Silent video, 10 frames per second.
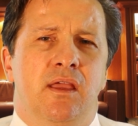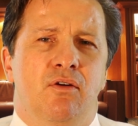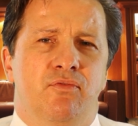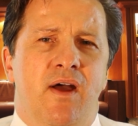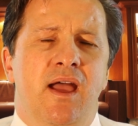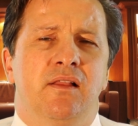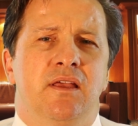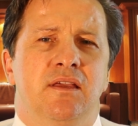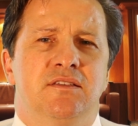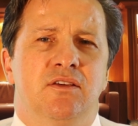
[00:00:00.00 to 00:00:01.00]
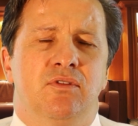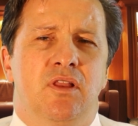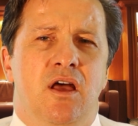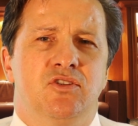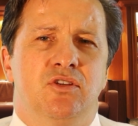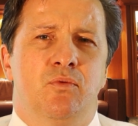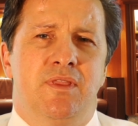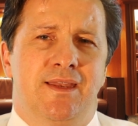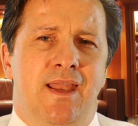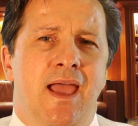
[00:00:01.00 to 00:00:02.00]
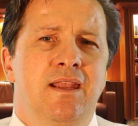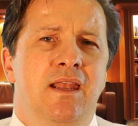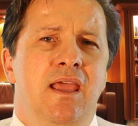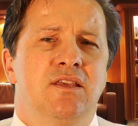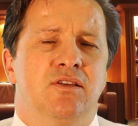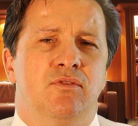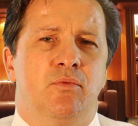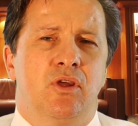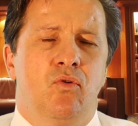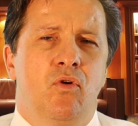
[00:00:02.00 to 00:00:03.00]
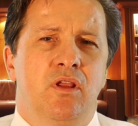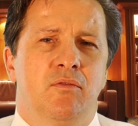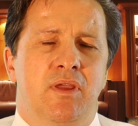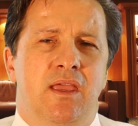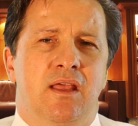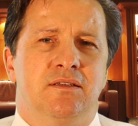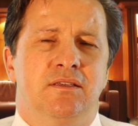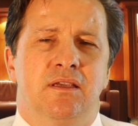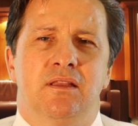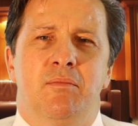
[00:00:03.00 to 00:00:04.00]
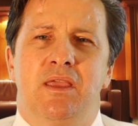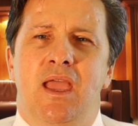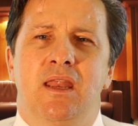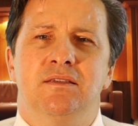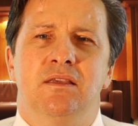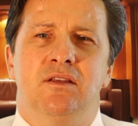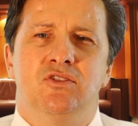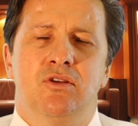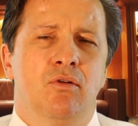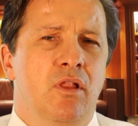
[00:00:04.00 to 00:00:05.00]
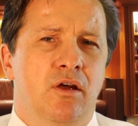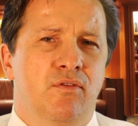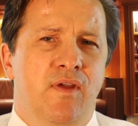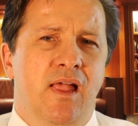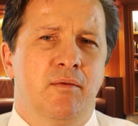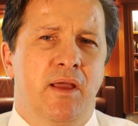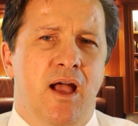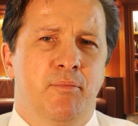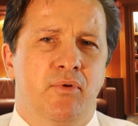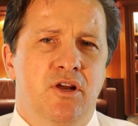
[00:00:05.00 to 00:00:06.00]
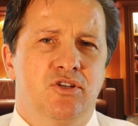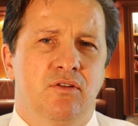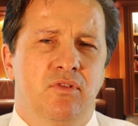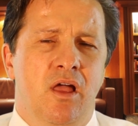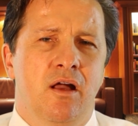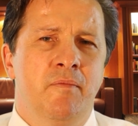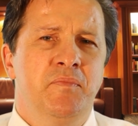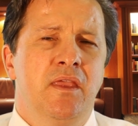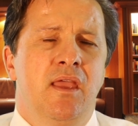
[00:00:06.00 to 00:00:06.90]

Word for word: or file a civil lawsuit within 90 days of the recording of the mechanics lien, the mechanics lien is no longer valid by operation of law.